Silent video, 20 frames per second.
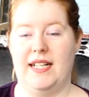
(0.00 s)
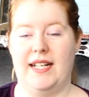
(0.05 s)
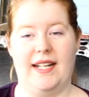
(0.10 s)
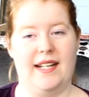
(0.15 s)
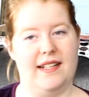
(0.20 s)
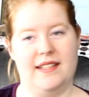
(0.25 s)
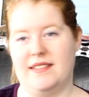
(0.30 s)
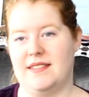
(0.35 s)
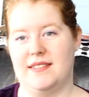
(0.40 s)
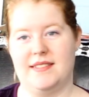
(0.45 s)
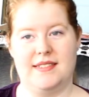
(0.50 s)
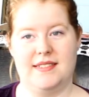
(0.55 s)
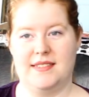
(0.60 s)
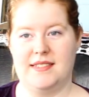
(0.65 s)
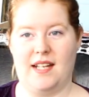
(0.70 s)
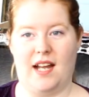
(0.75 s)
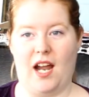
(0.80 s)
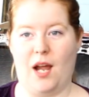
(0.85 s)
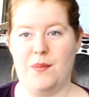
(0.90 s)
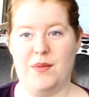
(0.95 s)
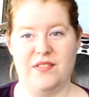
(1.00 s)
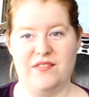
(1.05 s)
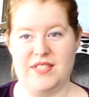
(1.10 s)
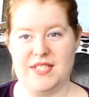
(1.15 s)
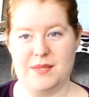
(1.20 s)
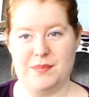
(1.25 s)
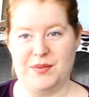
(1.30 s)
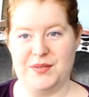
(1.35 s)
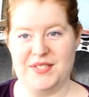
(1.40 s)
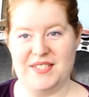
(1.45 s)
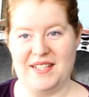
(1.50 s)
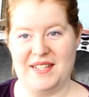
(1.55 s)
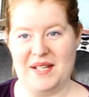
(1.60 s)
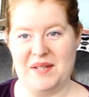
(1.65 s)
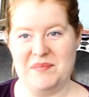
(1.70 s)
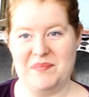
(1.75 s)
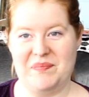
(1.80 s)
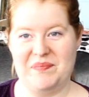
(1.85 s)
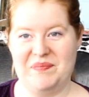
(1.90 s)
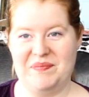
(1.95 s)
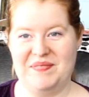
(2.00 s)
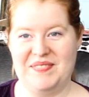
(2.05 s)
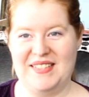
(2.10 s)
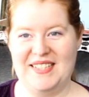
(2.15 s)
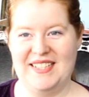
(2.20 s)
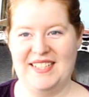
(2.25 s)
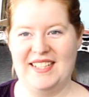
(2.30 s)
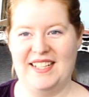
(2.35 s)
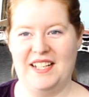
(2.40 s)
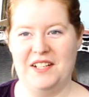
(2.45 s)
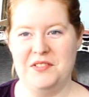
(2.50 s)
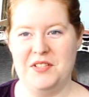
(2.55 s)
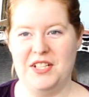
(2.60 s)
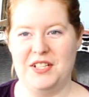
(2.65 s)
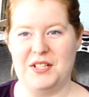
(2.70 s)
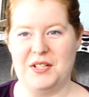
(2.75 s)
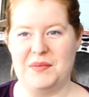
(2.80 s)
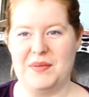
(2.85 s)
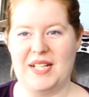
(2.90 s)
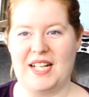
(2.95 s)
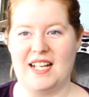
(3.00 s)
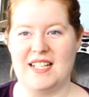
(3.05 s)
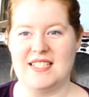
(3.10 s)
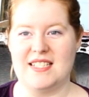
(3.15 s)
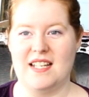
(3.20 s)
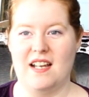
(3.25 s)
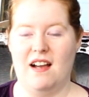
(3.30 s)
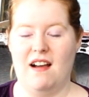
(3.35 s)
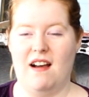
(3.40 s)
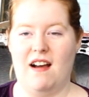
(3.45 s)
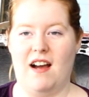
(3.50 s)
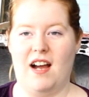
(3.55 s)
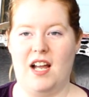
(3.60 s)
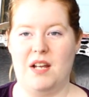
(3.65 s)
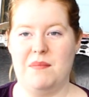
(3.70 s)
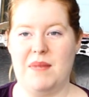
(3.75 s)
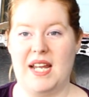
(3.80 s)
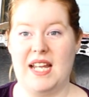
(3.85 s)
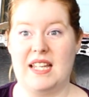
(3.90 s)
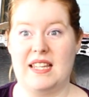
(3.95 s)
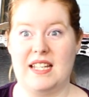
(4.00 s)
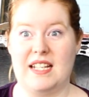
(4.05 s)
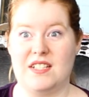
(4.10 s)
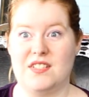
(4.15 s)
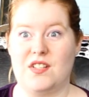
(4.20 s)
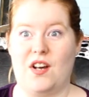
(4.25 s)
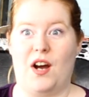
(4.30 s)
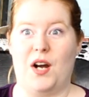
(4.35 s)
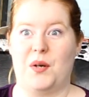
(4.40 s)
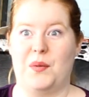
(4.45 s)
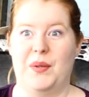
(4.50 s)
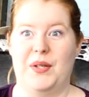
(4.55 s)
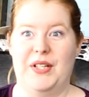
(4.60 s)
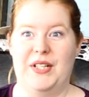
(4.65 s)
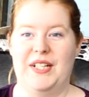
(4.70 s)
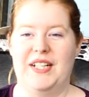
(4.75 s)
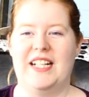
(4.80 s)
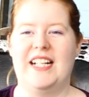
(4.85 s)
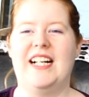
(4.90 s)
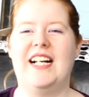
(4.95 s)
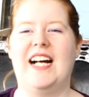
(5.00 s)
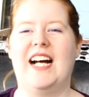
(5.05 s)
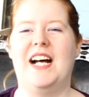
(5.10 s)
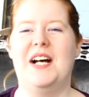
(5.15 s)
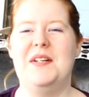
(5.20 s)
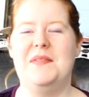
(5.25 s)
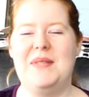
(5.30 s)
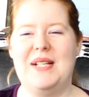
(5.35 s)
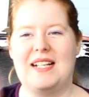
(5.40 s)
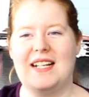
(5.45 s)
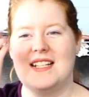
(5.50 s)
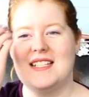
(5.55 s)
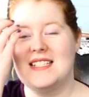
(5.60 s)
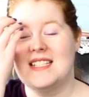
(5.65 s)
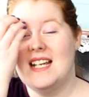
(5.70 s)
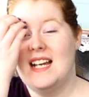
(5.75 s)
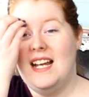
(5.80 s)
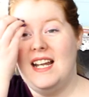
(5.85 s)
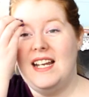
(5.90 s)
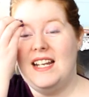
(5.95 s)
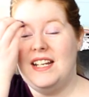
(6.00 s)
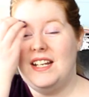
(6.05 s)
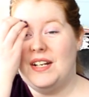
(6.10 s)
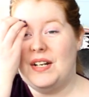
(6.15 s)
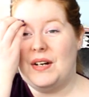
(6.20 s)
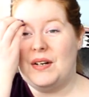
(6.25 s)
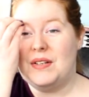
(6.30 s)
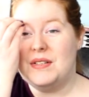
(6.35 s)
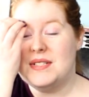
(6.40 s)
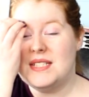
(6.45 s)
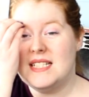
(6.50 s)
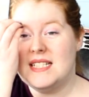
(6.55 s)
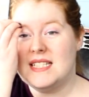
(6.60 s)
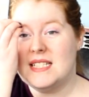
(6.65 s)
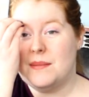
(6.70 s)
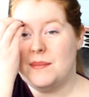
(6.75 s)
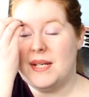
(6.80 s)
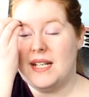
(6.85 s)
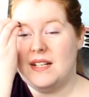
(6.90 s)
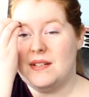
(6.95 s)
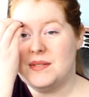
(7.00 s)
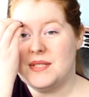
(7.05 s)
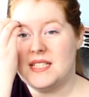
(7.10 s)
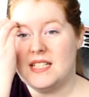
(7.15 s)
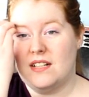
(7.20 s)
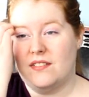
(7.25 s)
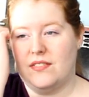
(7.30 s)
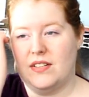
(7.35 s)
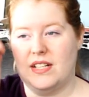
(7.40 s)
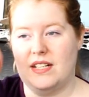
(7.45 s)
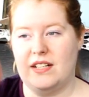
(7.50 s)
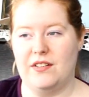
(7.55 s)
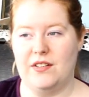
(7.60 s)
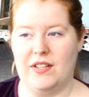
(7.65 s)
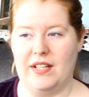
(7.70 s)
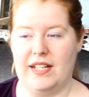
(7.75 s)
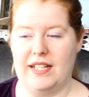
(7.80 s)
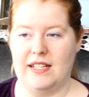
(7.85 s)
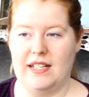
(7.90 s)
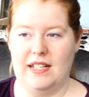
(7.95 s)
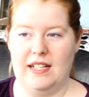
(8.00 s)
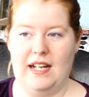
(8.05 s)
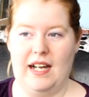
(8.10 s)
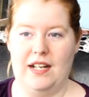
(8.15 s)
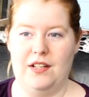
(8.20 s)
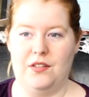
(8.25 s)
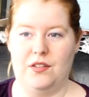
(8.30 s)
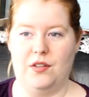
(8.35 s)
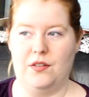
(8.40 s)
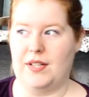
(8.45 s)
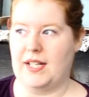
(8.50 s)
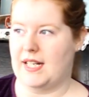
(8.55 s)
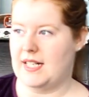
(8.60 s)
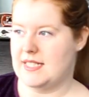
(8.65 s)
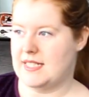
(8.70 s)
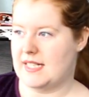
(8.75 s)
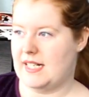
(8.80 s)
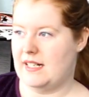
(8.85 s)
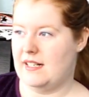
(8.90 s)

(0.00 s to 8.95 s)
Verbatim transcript: and I'm invisible to them. You know, because I make things awkward. Because, you know, you see somebody who's different, and you're like, I don't know, can I